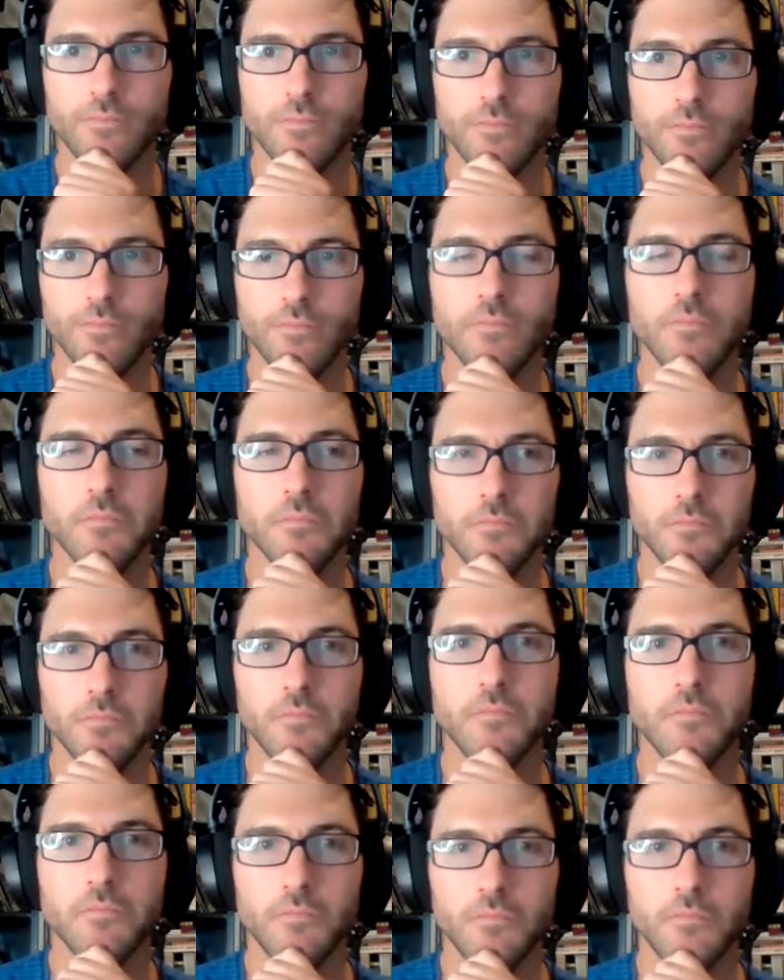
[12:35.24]

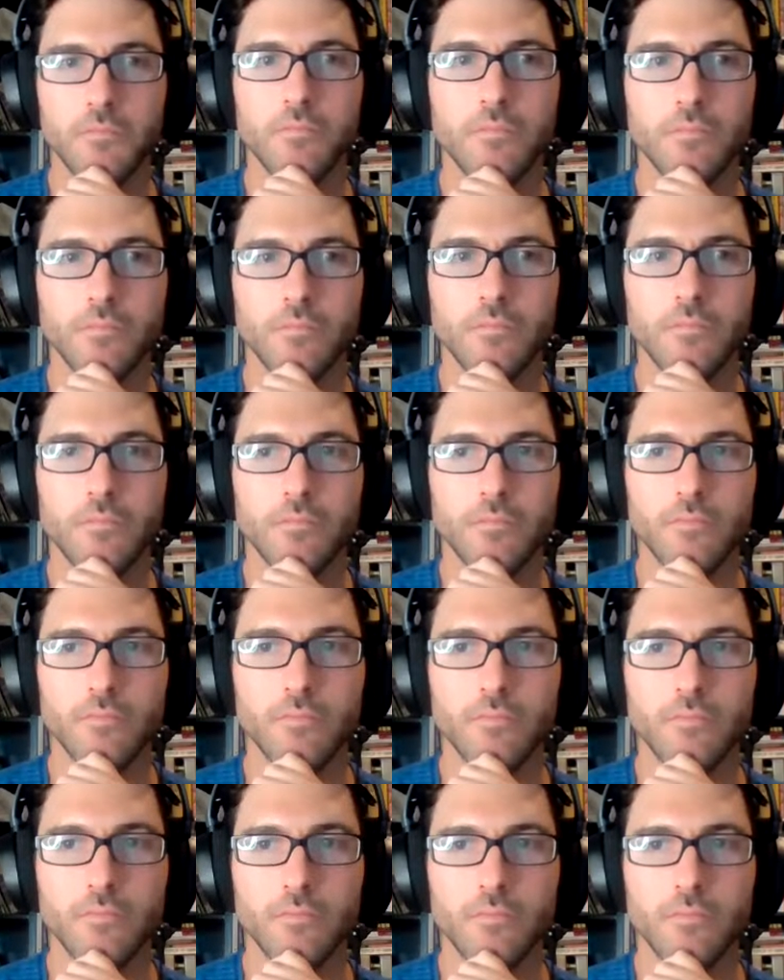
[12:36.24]

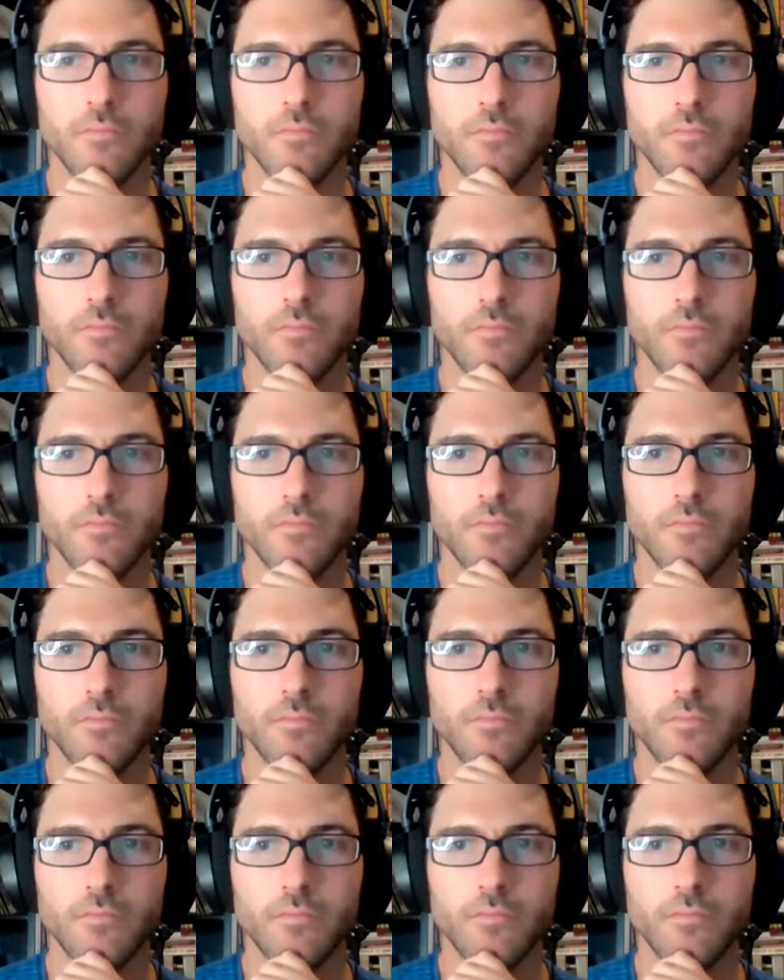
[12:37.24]

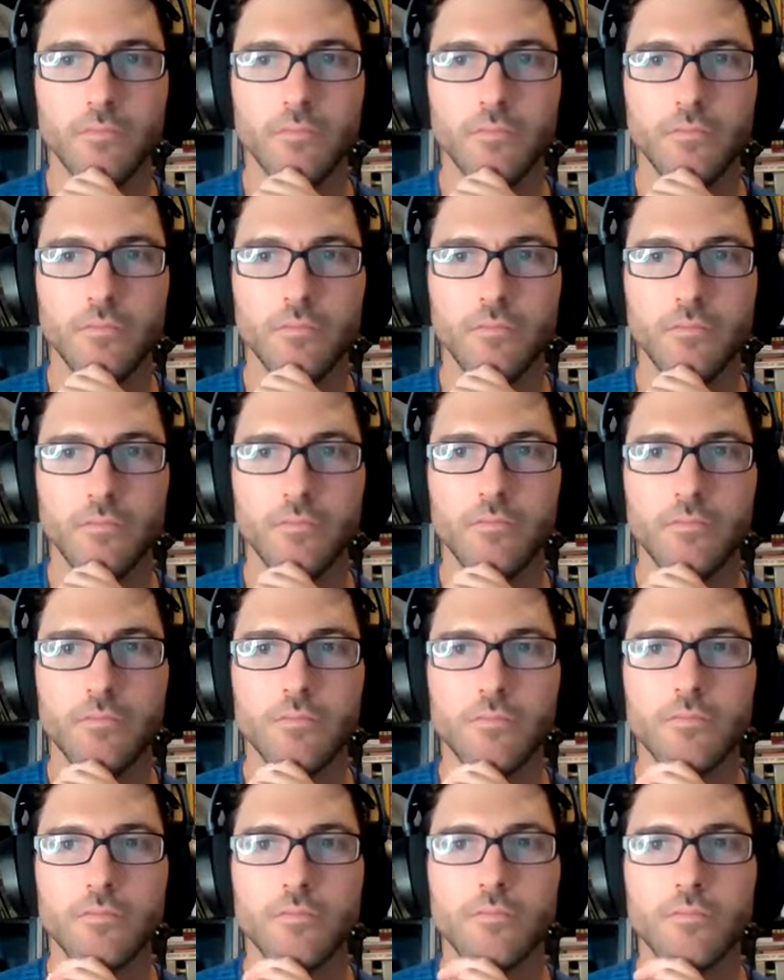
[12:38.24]

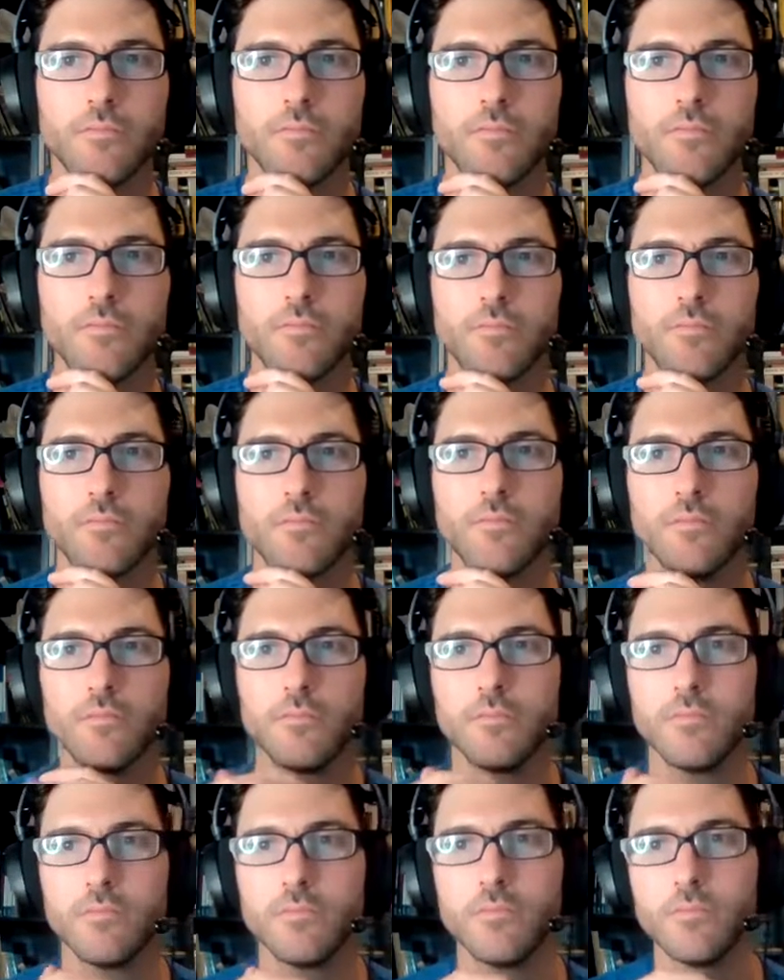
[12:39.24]

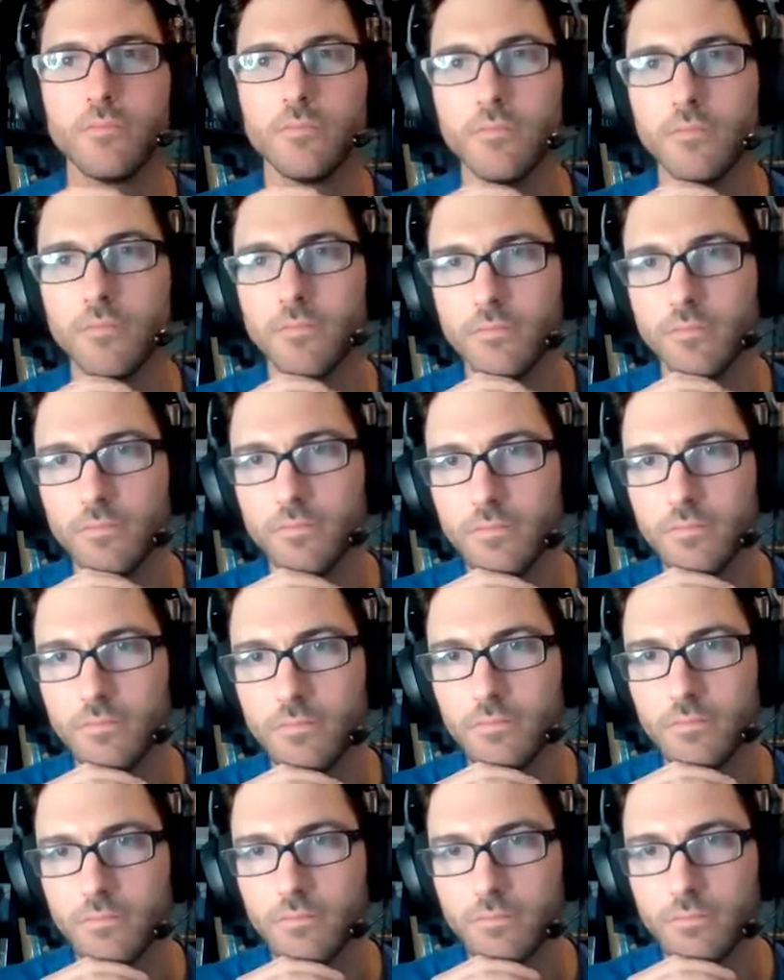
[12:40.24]

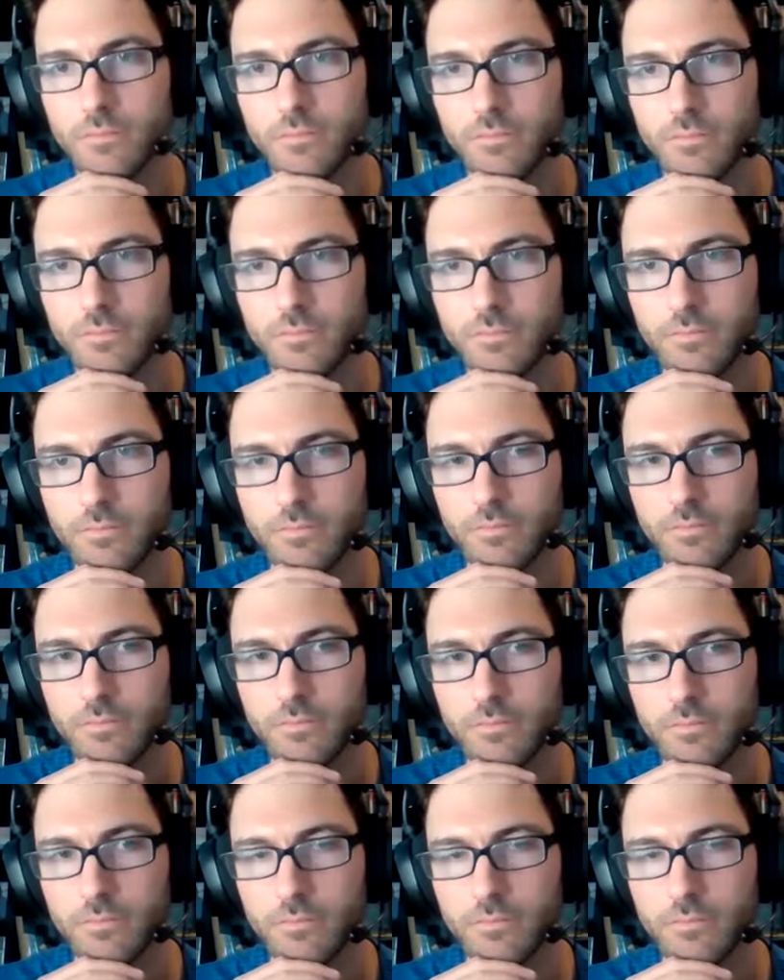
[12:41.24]
The person shown says nothing.